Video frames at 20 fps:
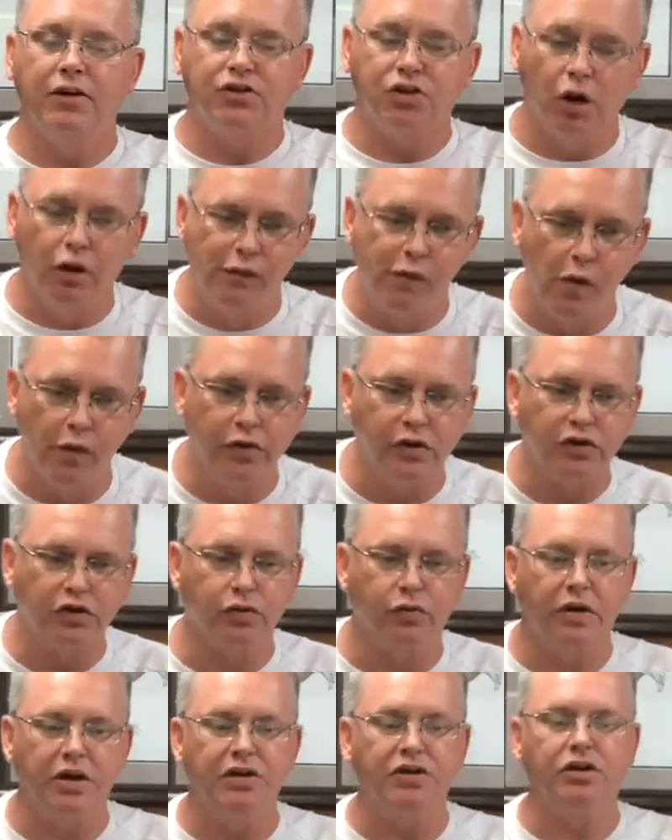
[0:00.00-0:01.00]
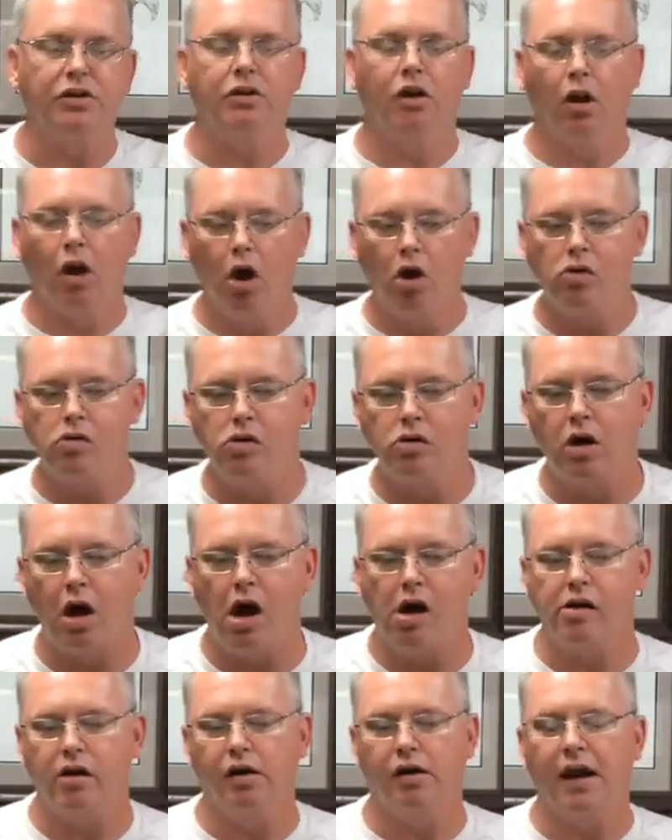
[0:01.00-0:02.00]
And so for this reason, the local
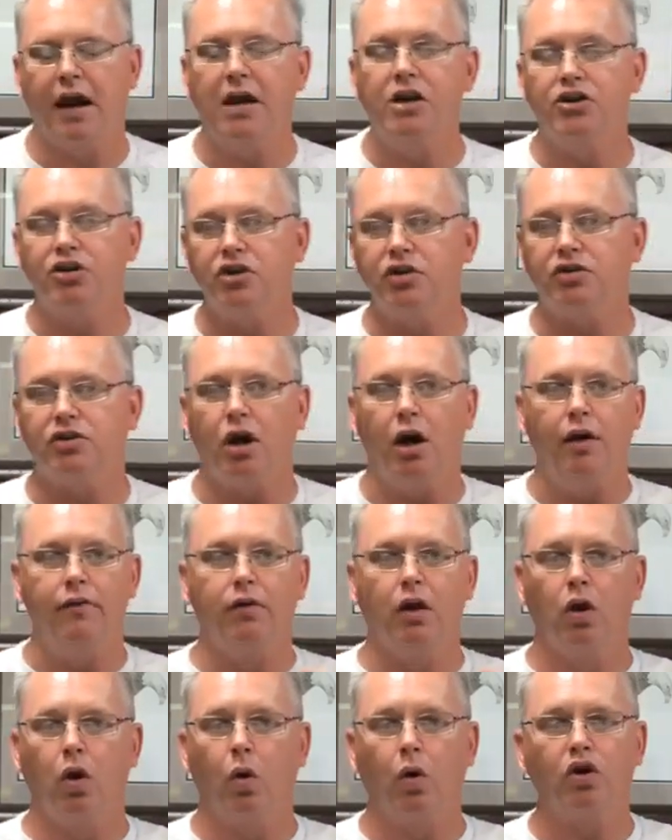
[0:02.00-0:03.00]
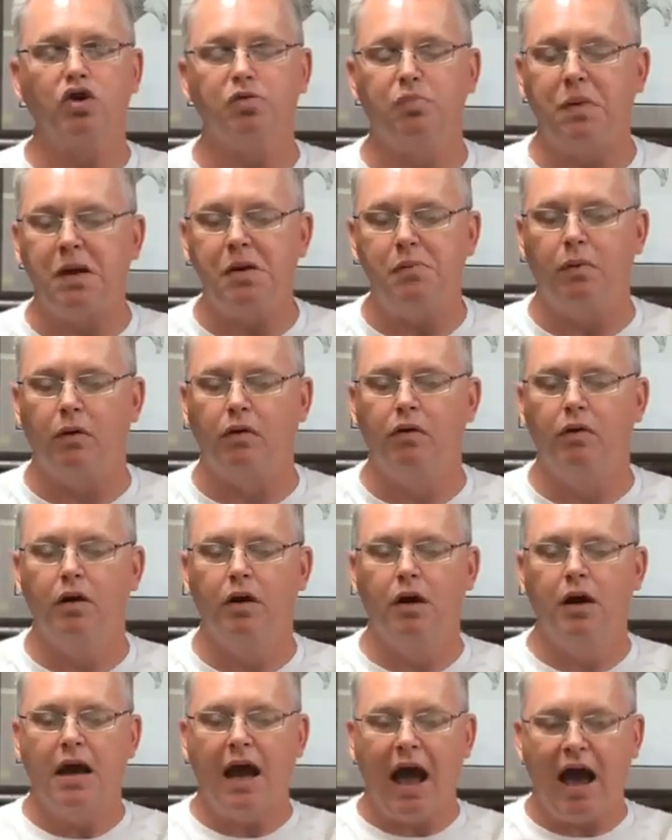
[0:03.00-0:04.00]
congregations of the Lord's
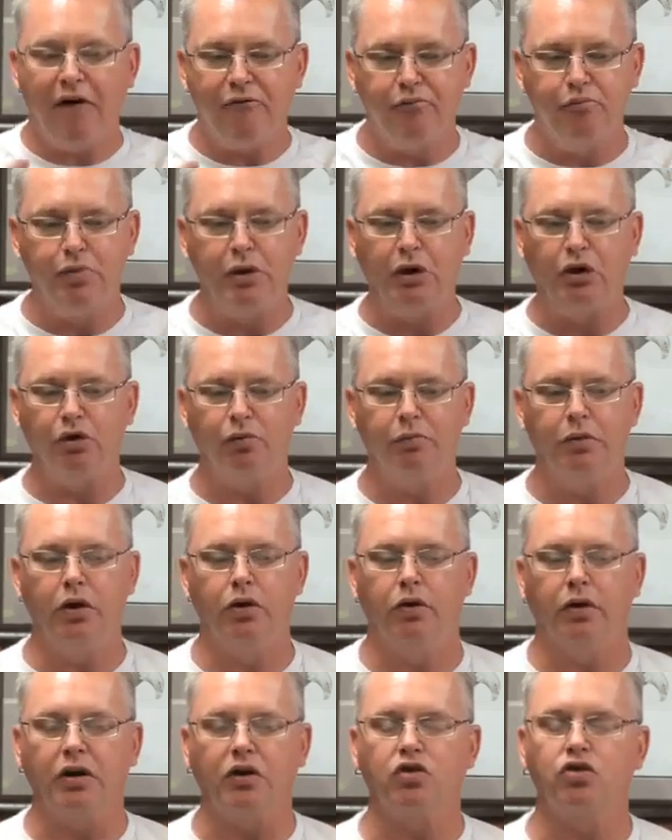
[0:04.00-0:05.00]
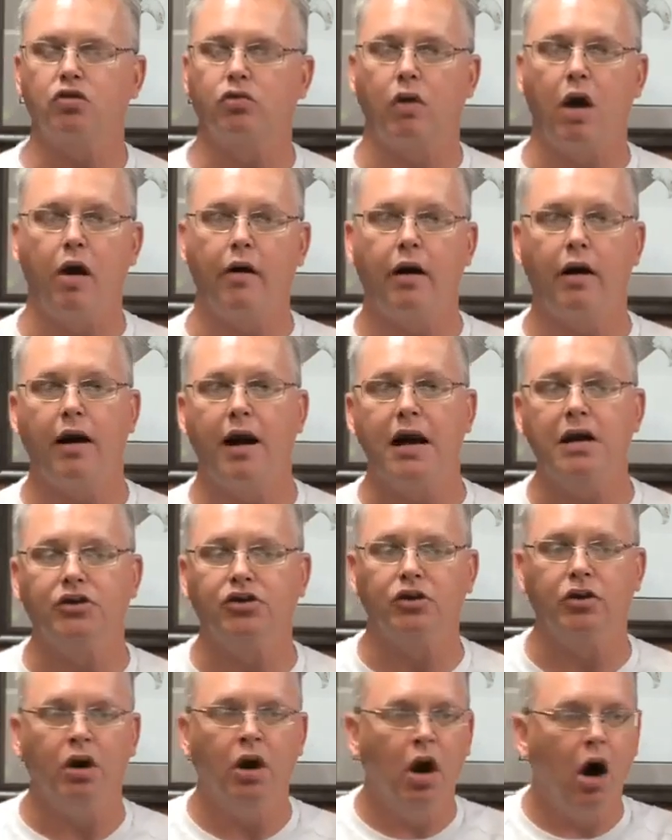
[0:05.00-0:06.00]
people have built buildings throughout our
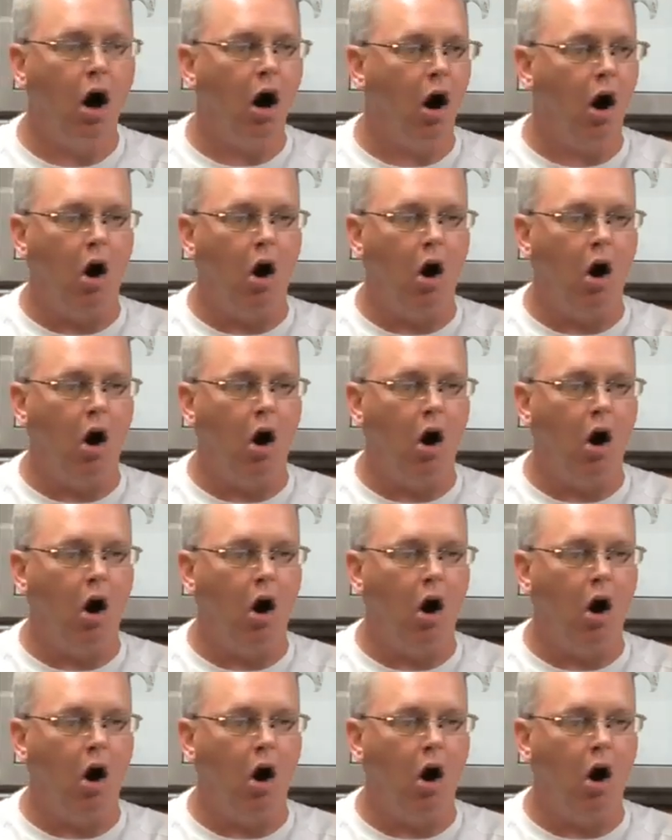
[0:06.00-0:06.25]
nation,